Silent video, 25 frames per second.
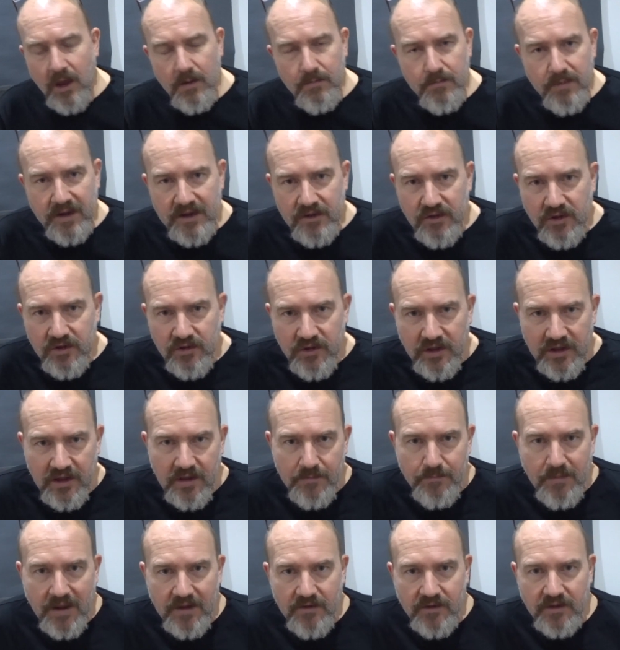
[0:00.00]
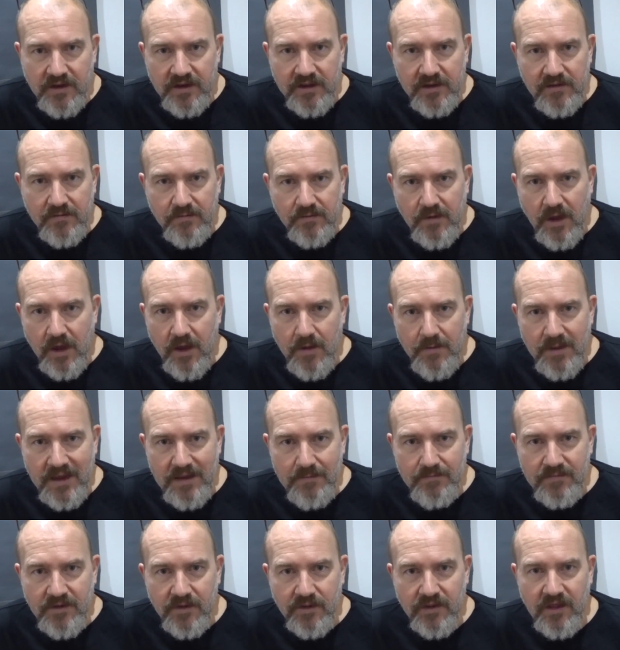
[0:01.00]
BGG, basically
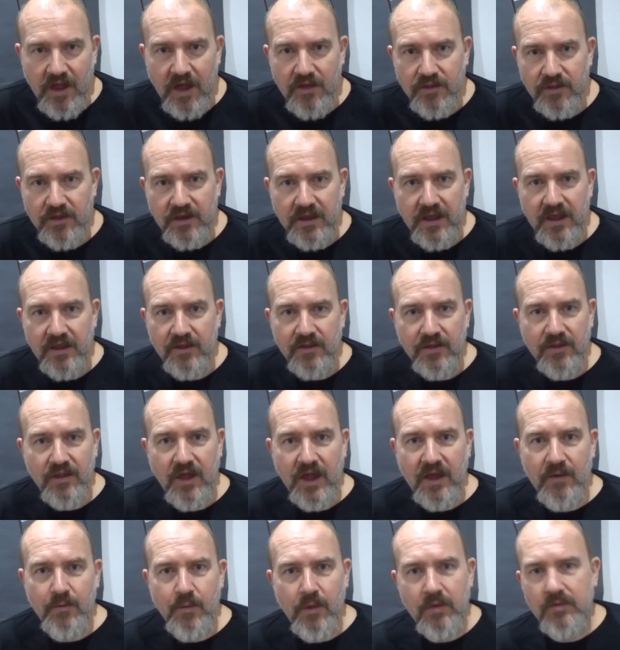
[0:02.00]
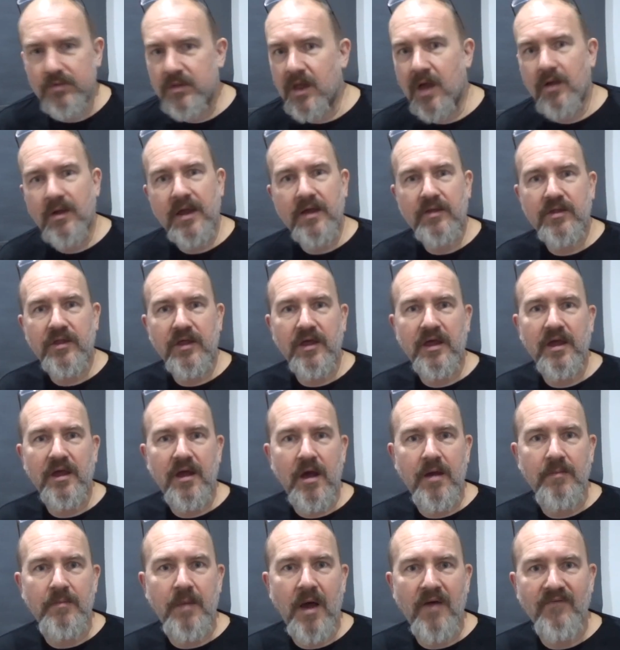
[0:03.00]
him discussing it and saying, well, no, that's it.
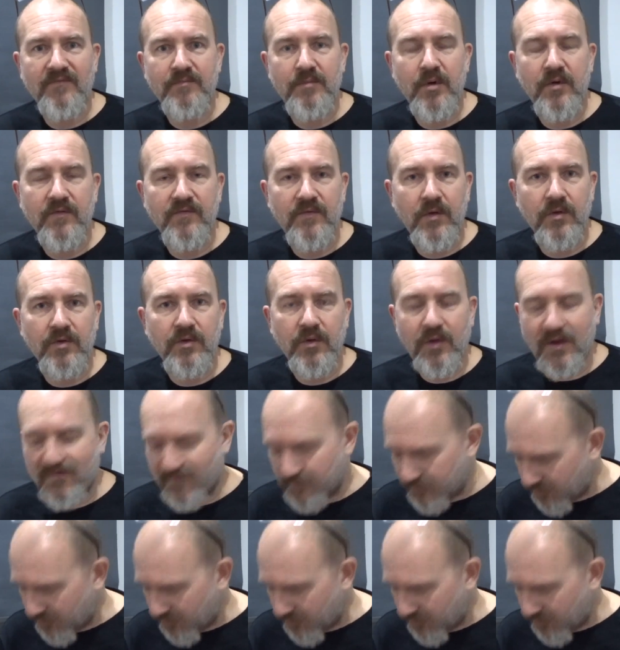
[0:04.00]
I've moved on to other